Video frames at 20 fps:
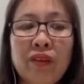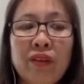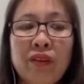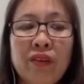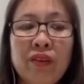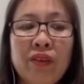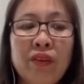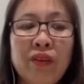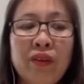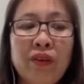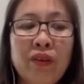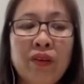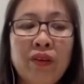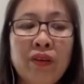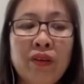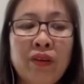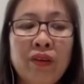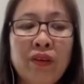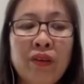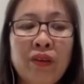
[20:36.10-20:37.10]

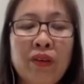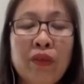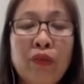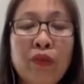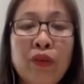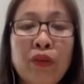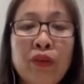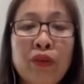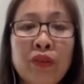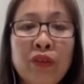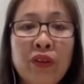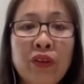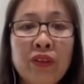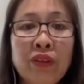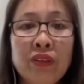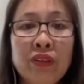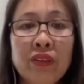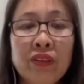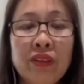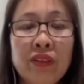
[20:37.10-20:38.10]
the reason
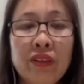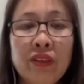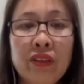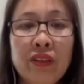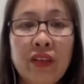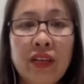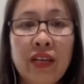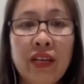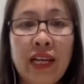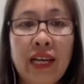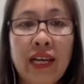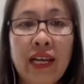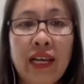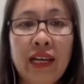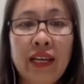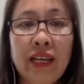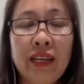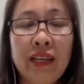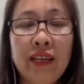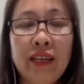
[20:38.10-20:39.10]

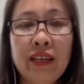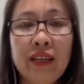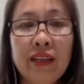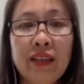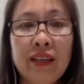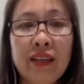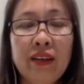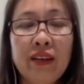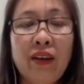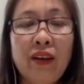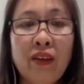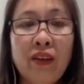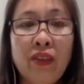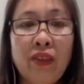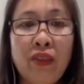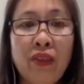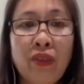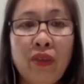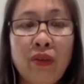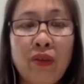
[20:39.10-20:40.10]
I got
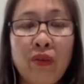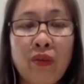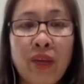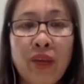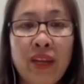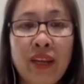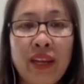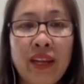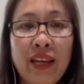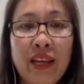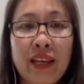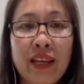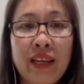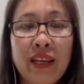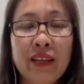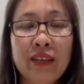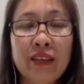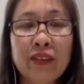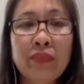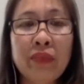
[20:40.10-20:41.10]
when
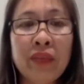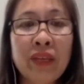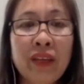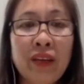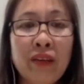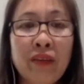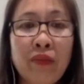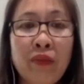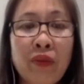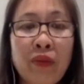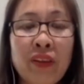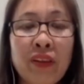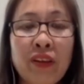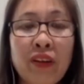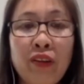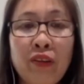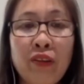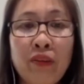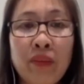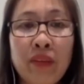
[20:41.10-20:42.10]
I speak up with the
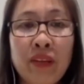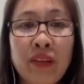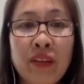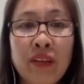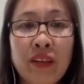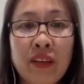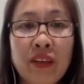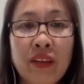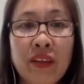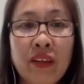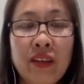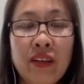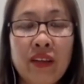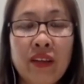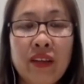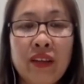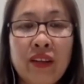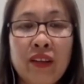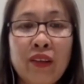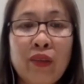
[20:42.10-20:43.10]
government,
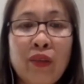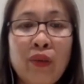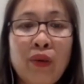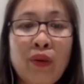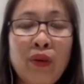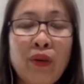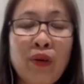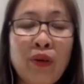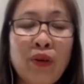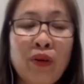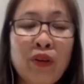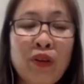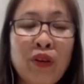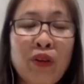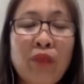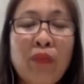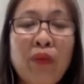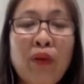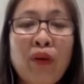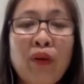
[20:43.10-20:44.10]
the
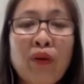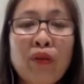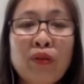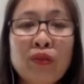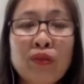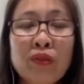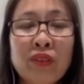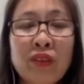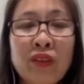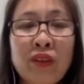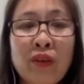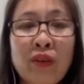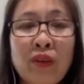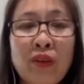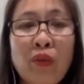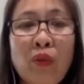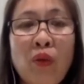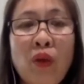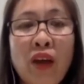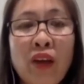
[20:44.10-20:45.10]

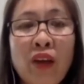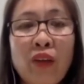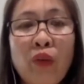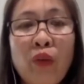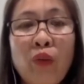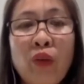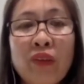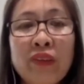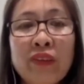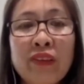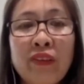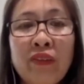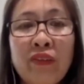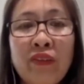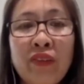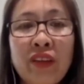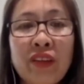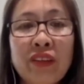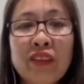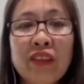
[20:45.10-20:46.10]
one who was
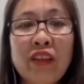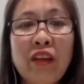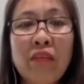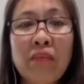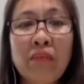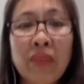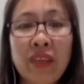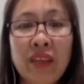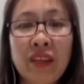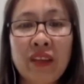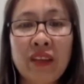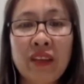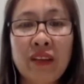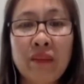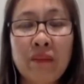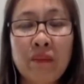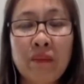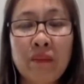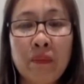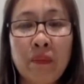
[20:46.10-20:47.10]
suffer is not me.
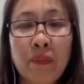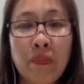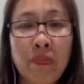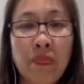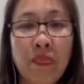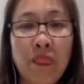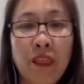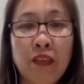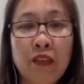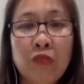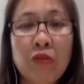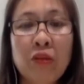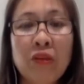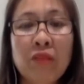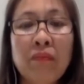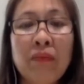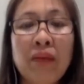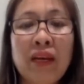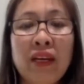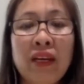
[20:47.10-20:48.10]
It's what
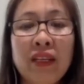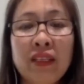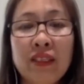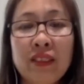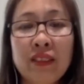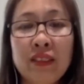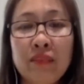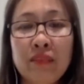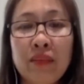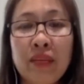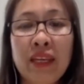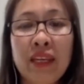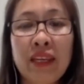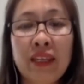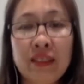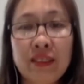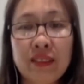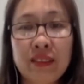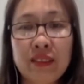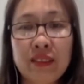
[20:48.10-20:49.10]
my kids